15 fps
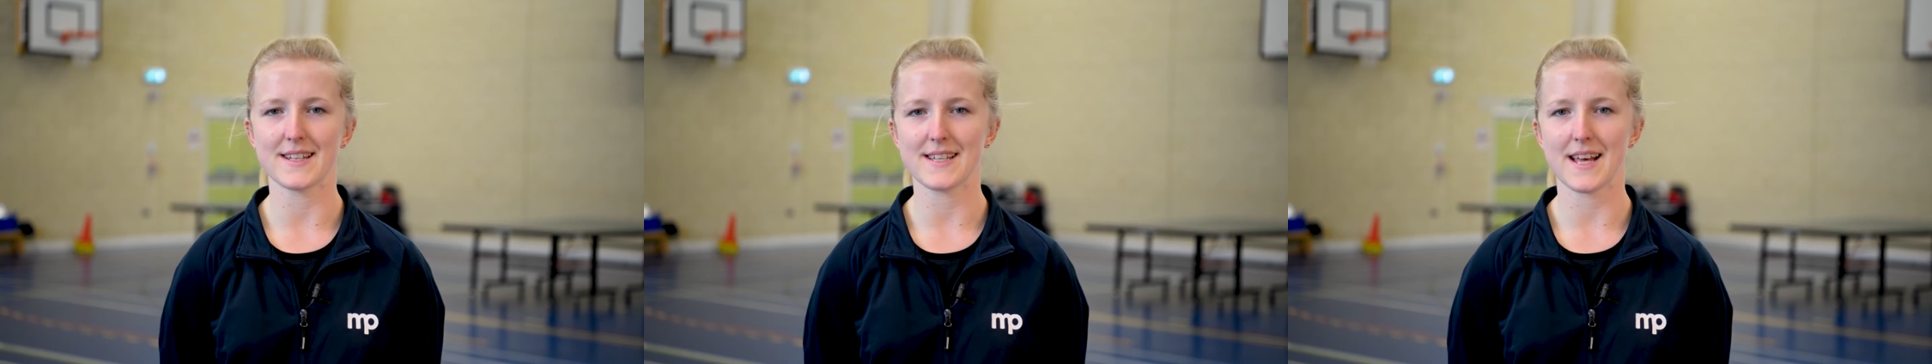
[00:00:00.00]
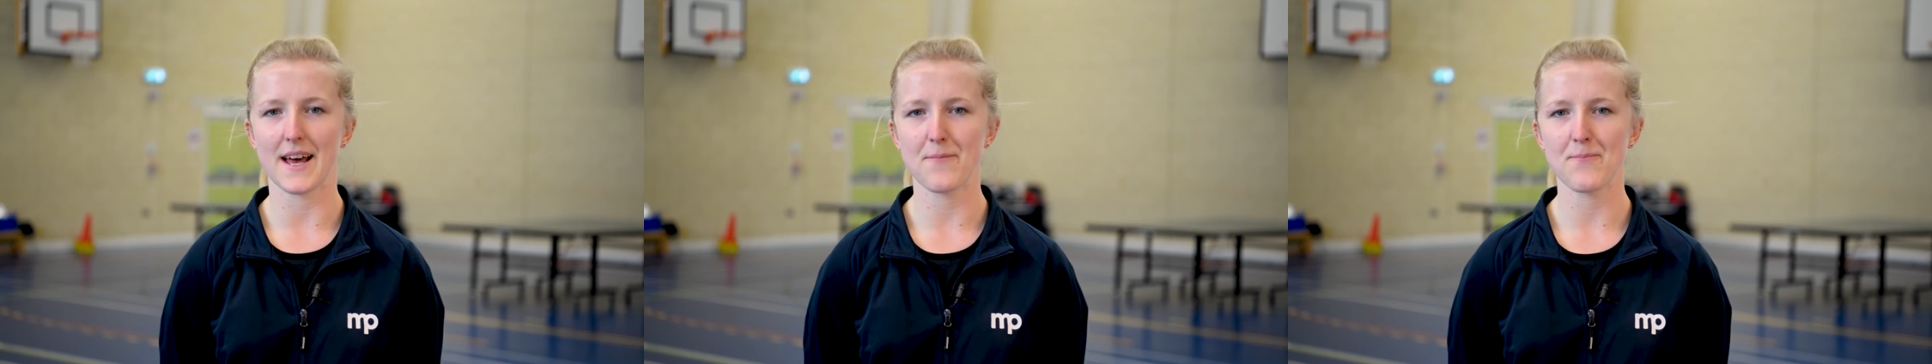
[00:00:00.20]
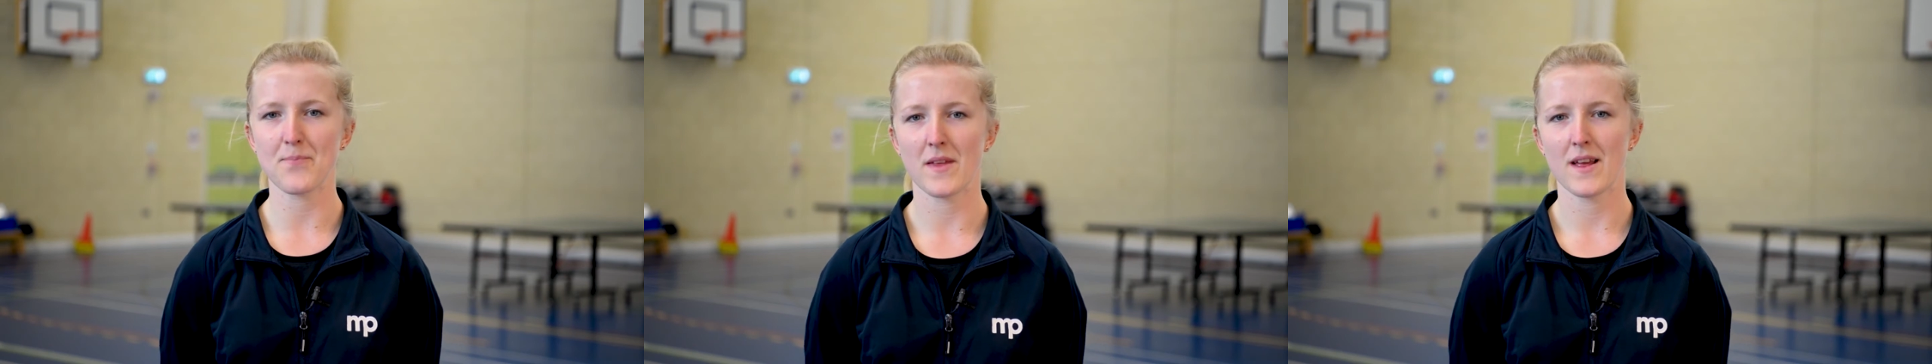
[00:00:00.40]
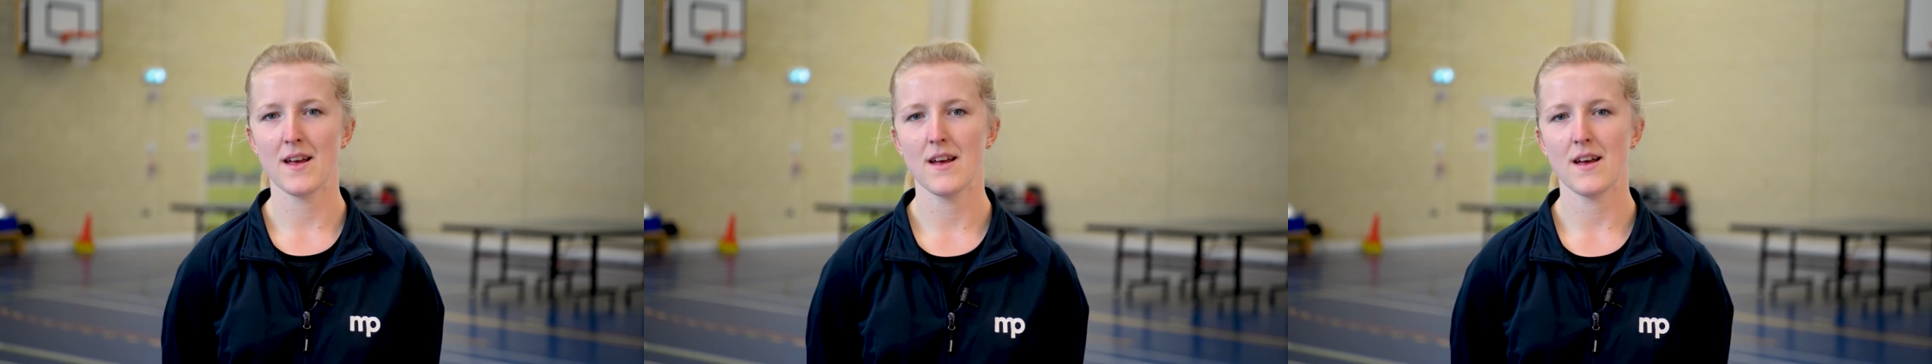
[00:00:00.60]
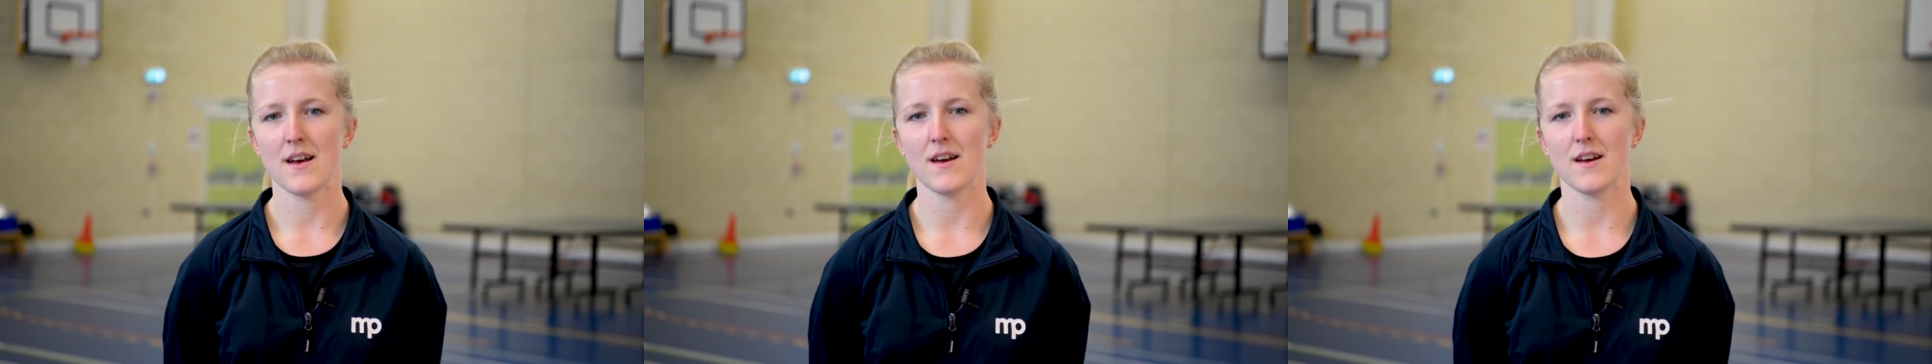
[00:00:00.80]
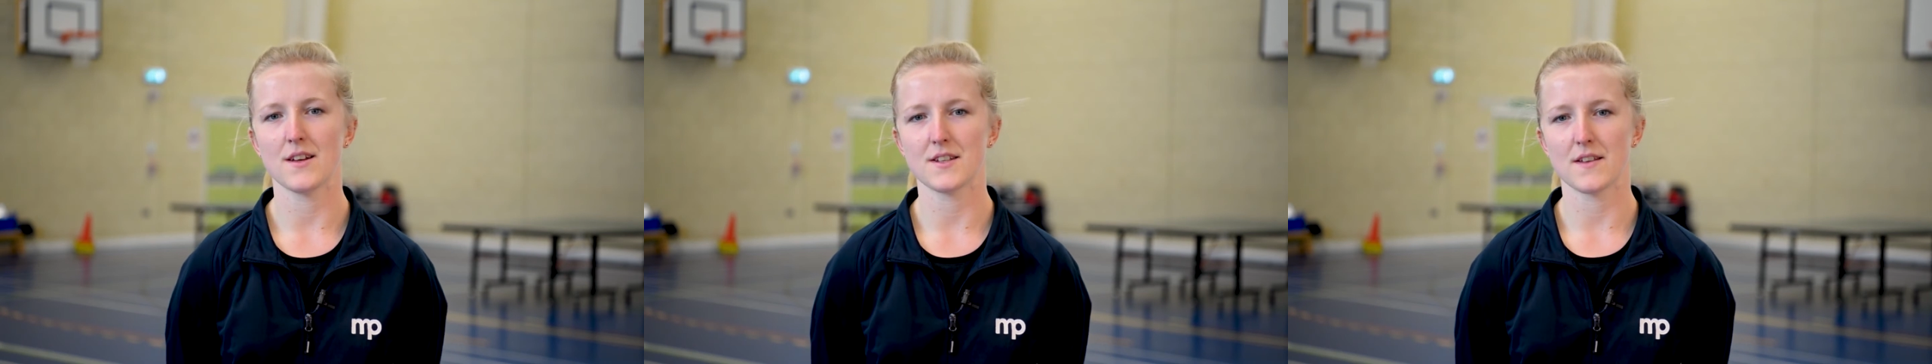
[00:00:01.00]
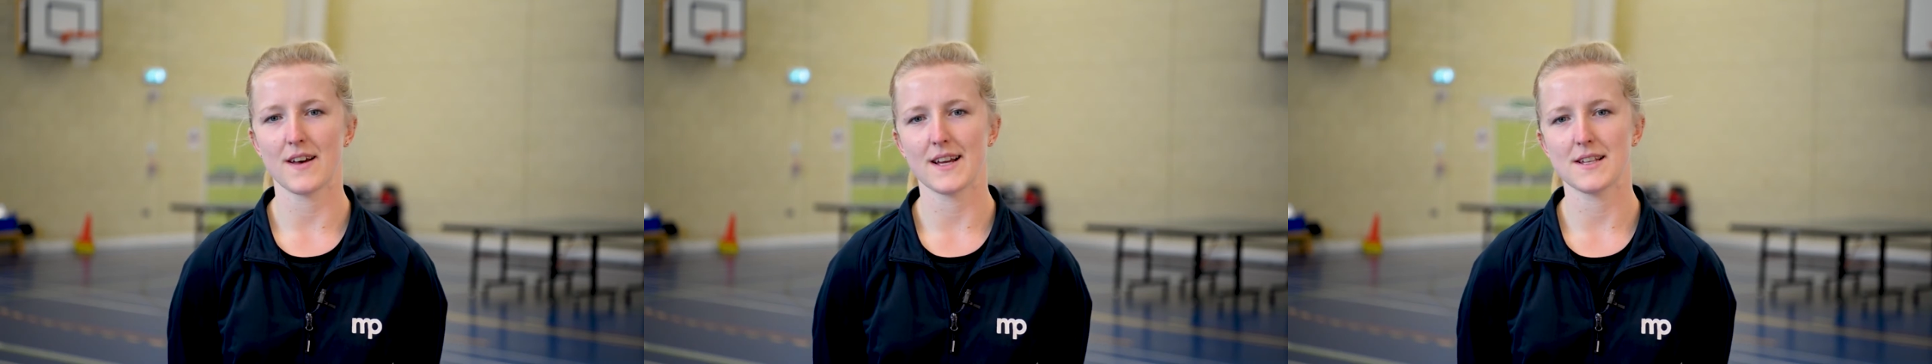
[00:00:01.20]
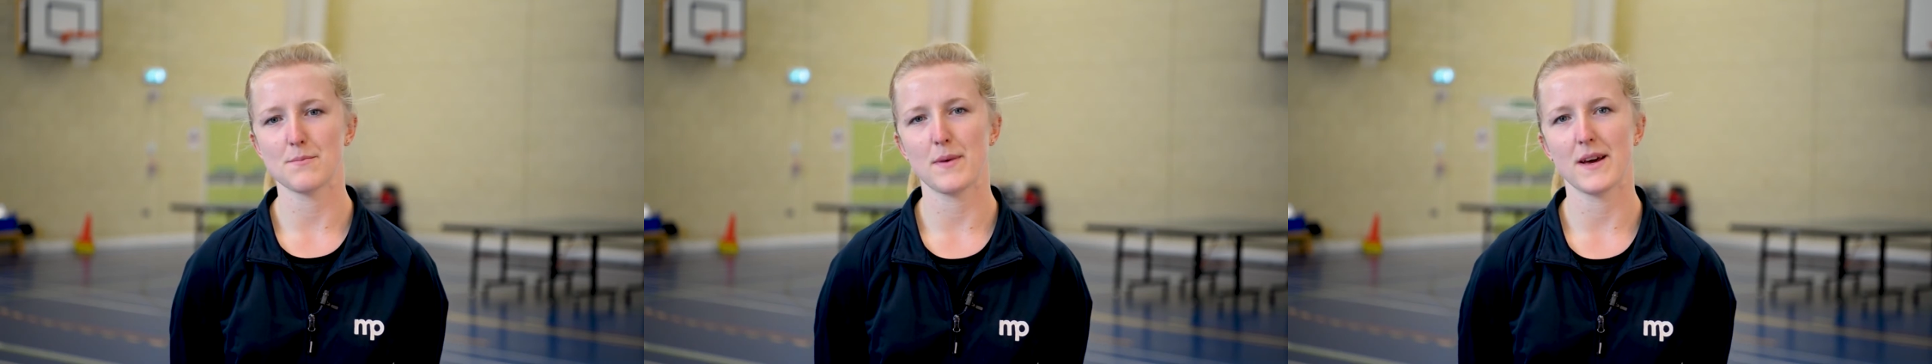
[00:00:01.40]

10. So that is